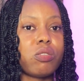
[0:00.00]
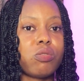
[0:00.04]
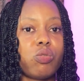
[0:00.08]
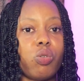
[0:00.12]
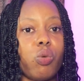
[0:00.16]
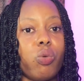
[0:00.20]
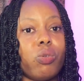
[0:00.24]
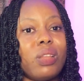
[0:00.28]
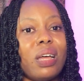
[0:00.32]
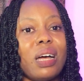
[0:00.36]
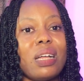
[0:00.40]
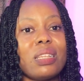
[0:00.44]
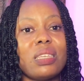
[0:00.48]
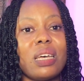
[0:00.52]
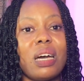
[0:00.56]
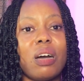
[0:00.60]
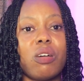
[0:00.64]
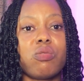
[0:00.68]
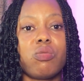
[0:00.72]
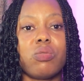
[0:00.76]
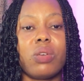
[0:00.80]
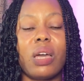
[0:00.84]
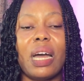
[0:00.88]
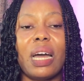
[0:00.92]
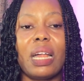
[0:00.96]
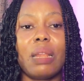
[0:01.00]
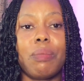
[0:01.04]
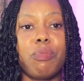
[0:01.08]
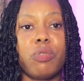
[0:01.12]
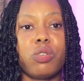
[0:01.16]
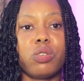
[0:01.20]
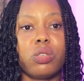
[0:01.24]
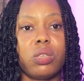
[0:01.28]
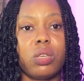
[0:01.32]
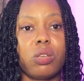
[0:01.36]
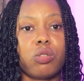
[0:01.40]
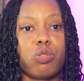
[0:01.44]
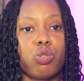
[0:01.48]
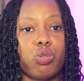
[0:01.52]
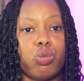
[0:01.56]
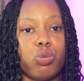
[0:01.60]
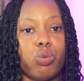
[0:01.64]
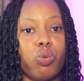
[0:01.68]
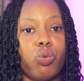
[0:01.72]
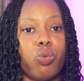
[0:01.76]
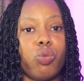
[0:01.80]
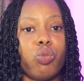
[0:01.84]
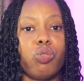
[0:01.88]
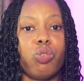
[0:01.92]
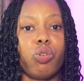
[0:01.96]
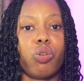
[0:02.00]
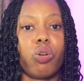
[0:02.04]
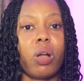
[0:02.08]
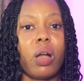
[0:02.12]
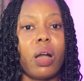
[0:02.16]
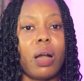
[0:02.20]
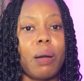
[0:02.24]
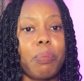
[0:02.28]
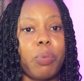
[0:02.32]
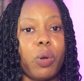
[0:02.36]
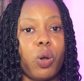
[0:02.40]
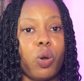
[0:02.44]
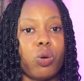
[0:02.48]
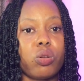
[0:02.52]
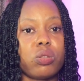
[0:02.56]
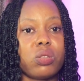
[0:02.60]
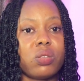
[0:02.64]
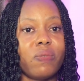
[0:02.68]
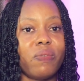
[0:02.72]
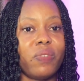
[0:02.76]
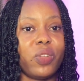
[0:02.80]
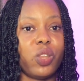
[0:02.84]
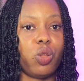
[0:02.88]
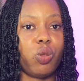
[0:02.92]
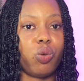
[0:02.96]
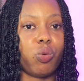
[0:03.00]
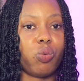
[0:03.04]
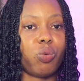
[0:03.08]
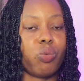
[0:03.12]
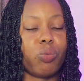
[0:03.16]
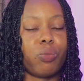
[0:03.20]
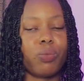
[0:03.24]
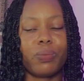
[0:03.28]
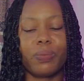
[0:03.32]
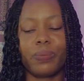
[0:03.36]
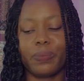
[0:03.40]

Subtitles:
So that's how to add music to your CapCut video.